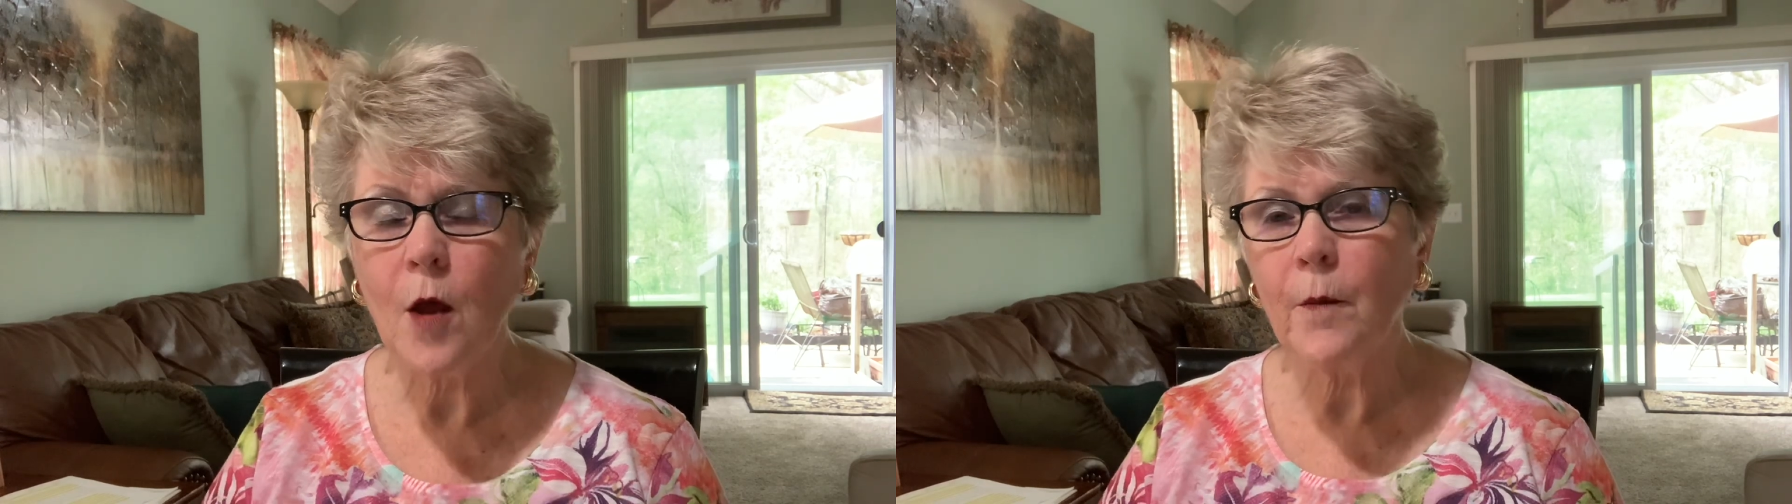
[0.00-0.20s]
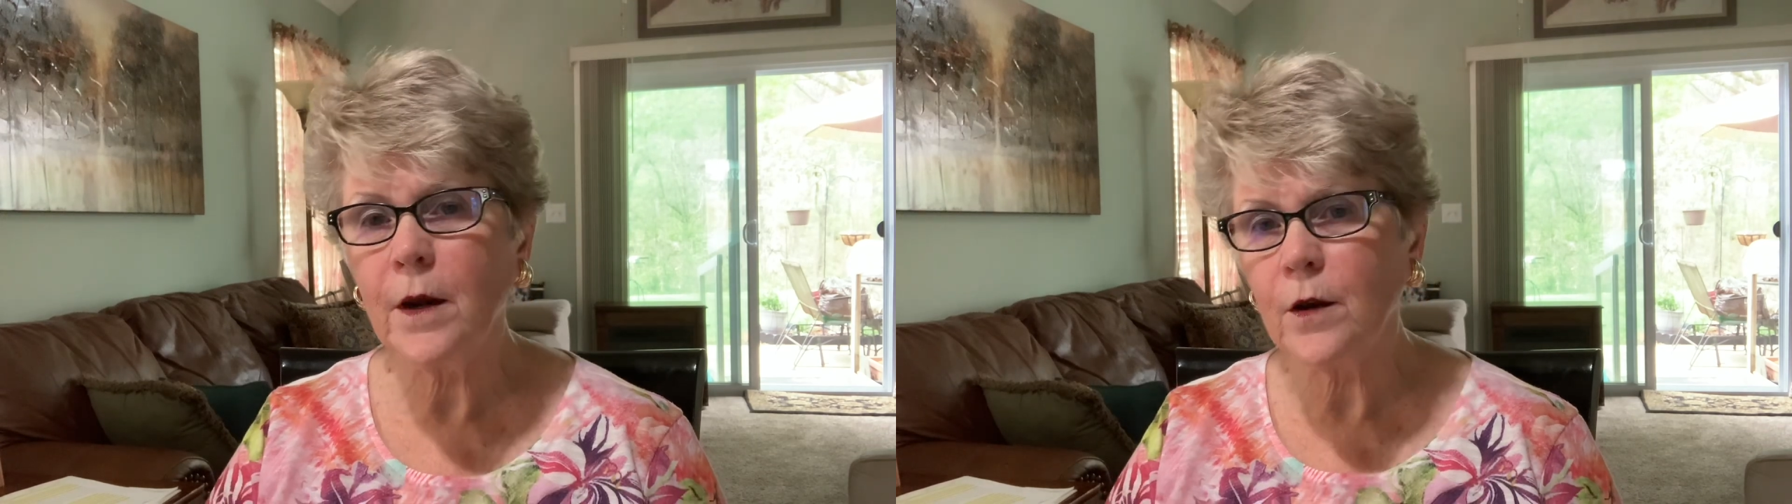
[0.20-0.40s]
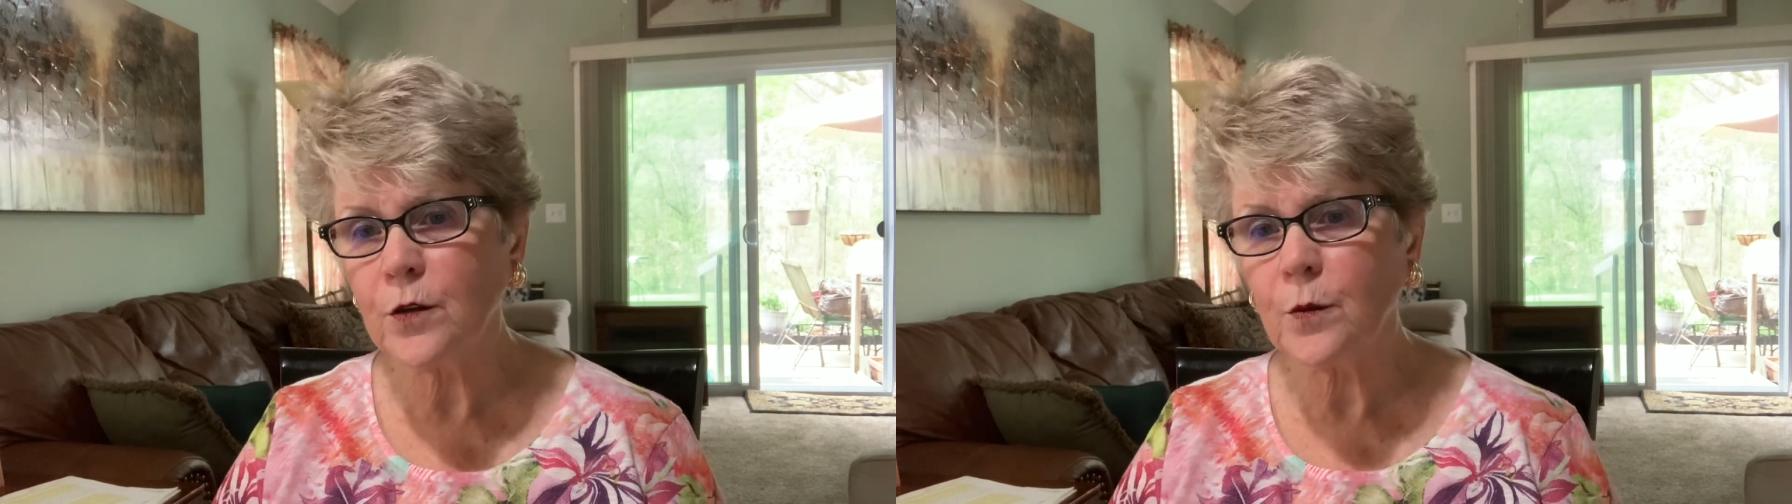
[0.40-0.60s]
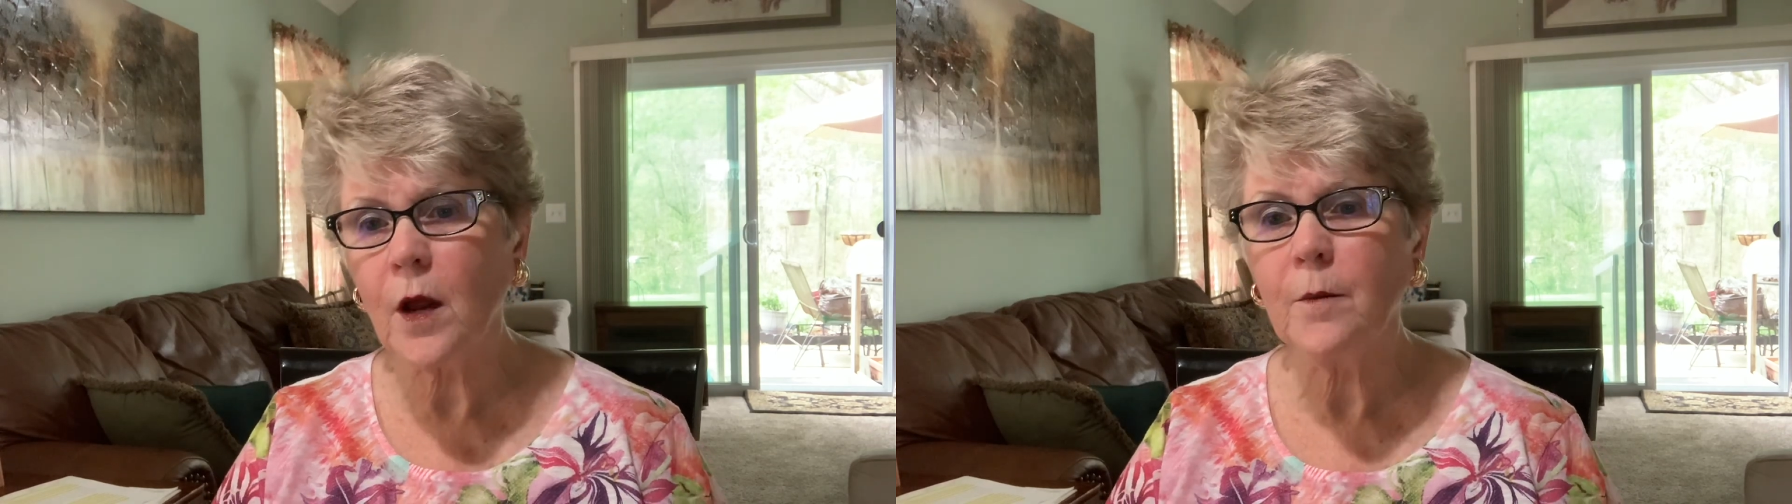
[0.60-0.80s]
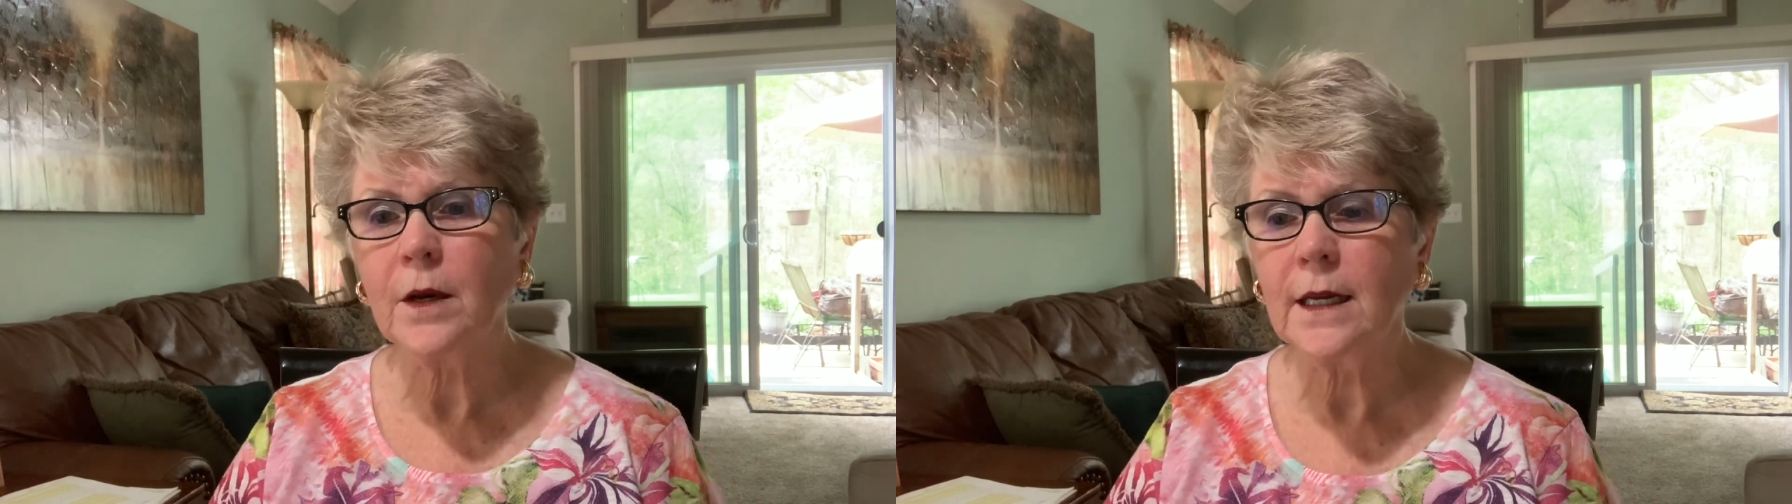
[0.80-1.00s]
But here's what I
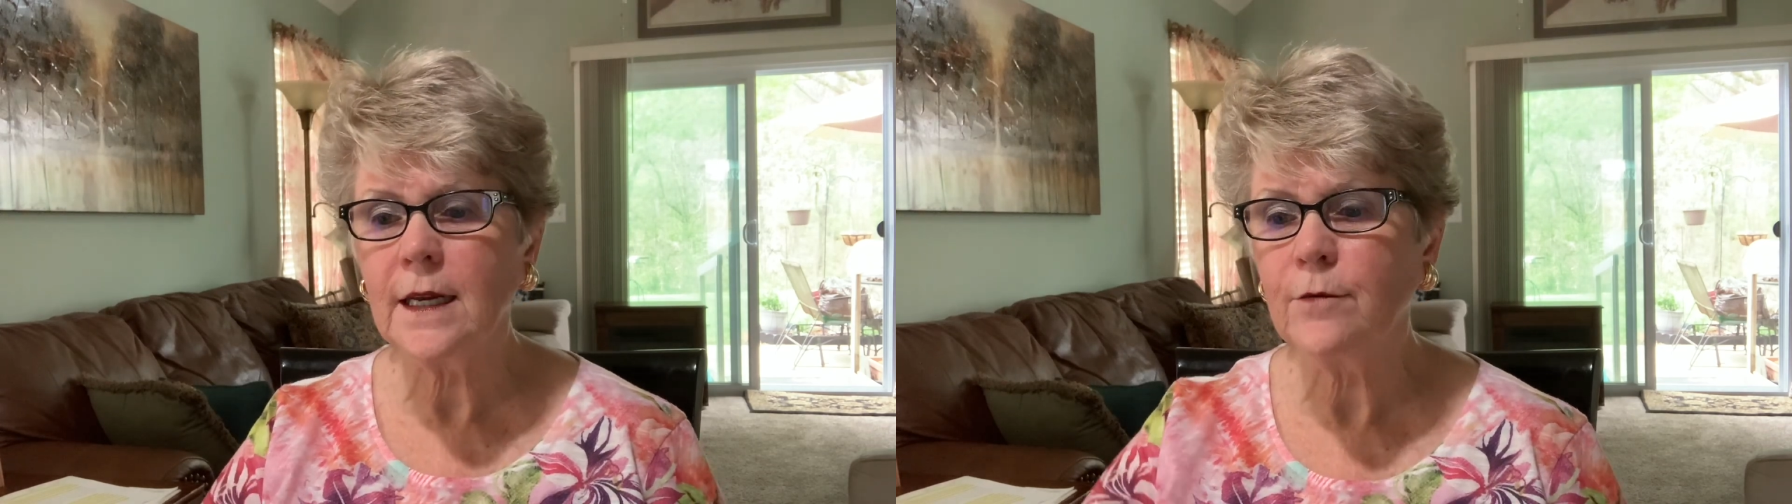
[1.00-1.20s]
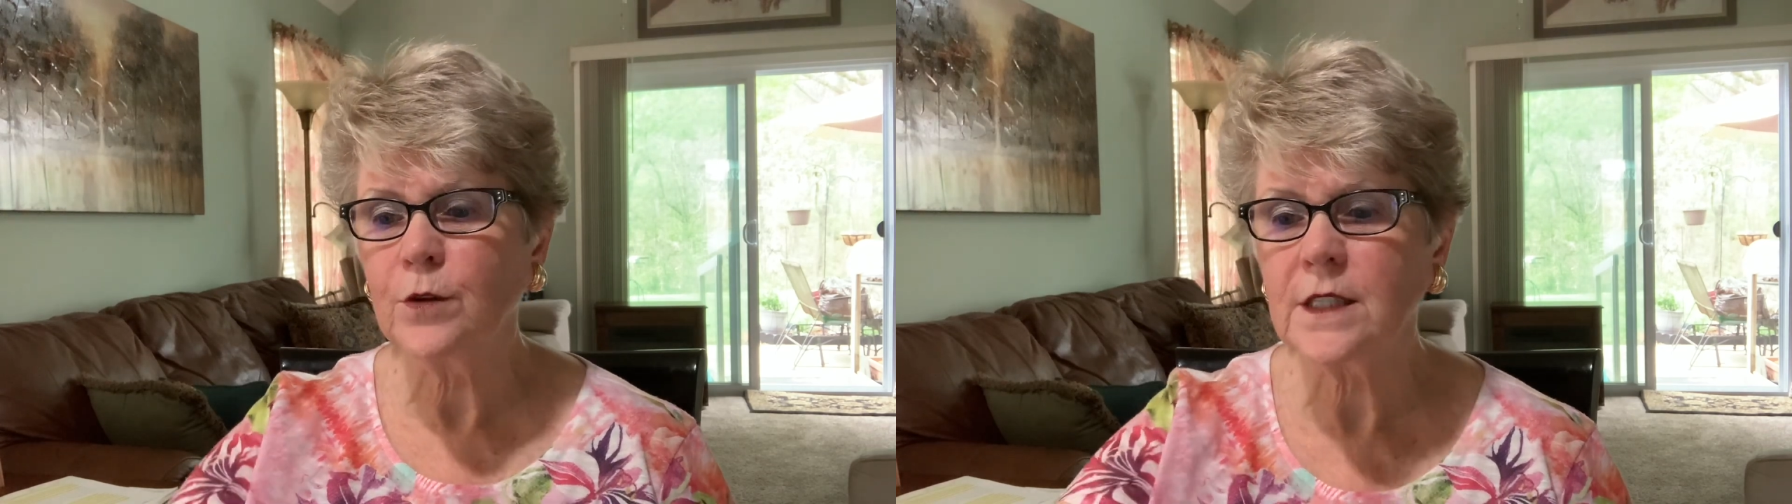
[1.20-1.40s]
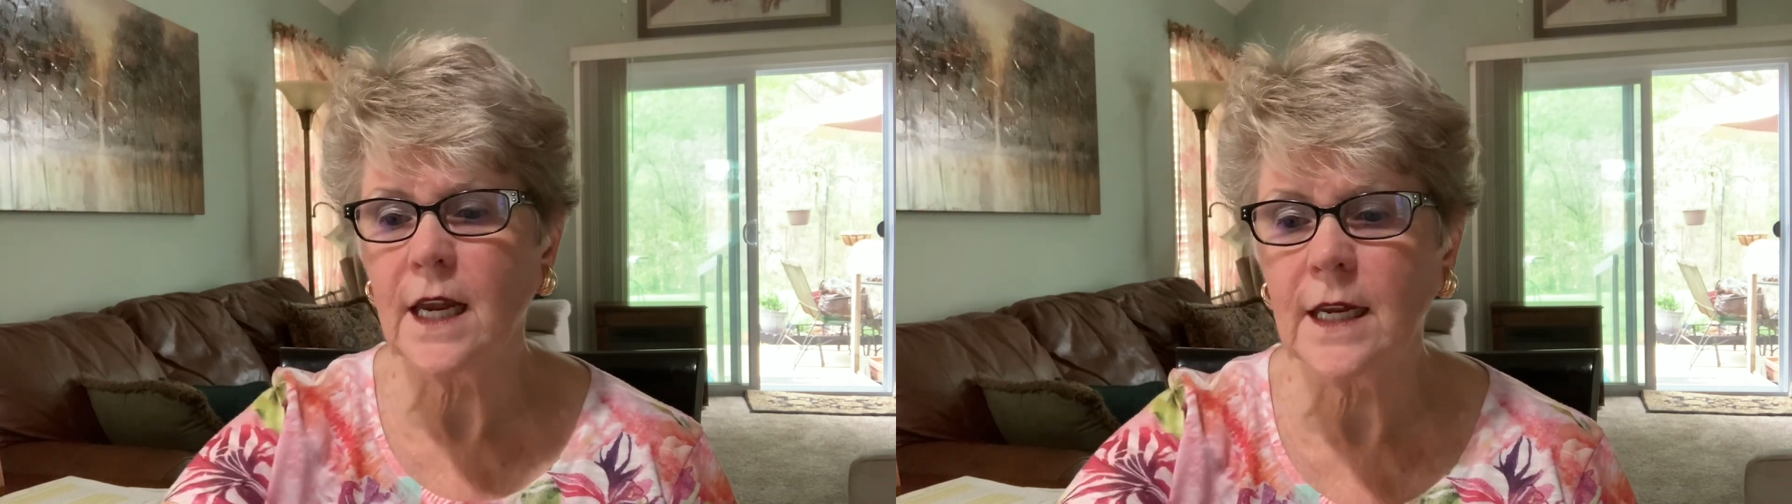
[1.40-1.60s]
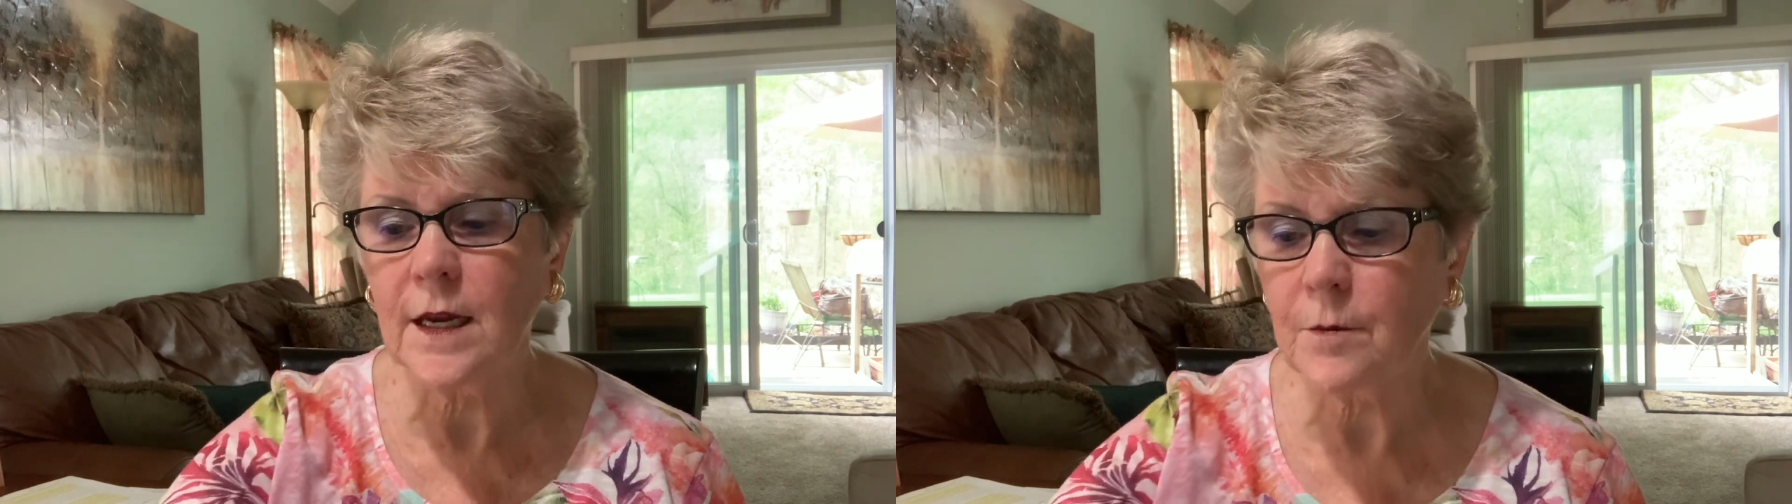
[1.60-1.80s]
believe was taking